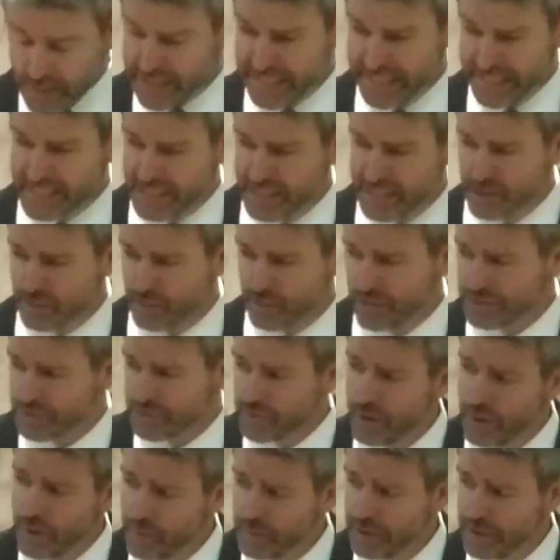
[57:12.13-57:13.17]
And he says it was
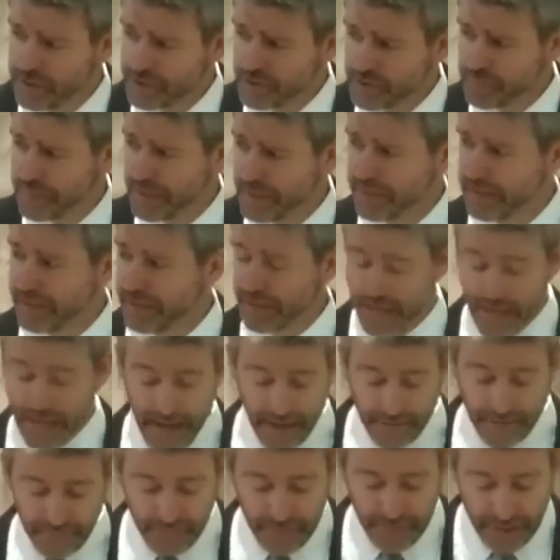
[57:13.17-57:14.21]
the Holy Spirit.
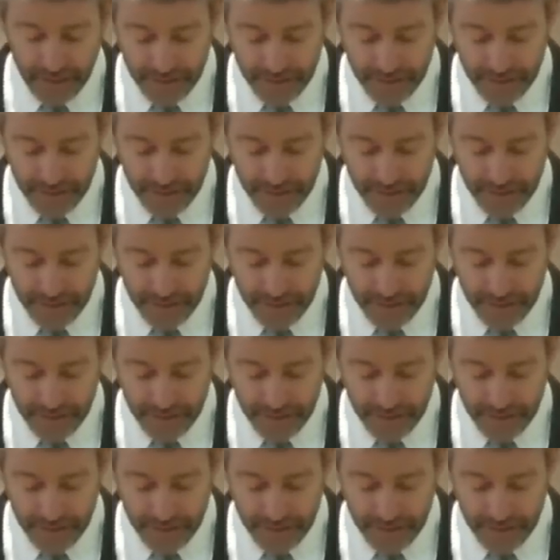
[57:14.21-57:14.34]
And